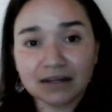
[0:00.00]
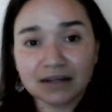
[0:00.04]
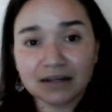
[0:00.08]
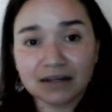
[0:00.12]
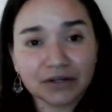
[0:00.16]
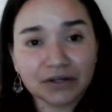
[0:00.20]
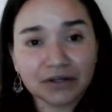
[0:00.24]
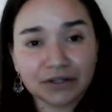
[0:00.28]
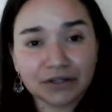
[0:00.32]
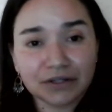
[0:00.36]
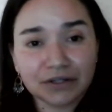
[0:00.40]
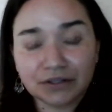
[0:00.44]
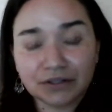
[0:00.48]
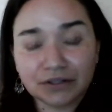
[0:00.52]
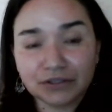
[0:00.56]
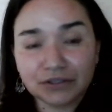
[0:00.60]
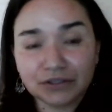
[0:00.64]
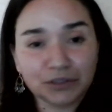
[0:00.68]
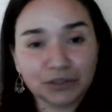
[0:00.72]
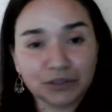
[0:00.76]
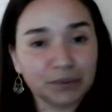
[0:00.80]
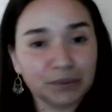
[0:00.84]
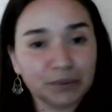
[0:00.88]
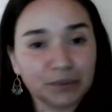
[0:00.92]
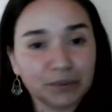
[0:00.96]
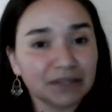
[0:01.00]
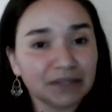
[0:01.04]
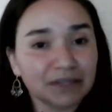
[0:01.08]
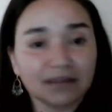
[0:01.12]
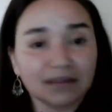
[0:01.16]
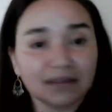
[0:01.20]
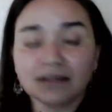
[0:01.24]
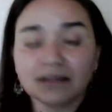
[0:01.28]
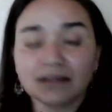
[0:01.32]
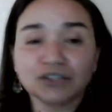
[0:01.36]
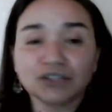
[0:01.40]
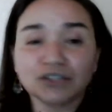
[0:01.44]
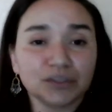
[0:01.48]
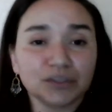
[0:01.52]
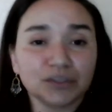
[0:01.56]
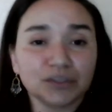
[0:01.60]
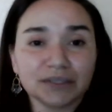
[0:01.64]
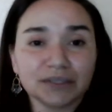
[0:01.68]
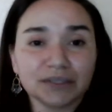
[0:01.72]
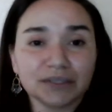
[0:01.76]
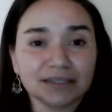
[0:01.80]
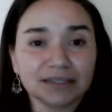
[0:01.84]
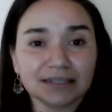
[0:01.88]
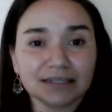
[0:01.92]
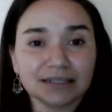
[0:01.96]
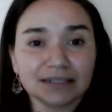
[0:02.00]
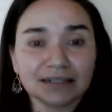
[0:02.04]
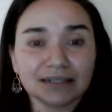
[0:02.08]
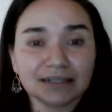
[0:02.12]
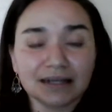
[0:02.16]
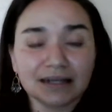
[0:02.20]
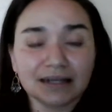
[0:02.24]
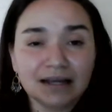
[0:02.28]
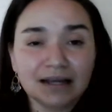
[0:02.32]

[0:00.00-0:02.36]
her, you wouldn't think she was sick.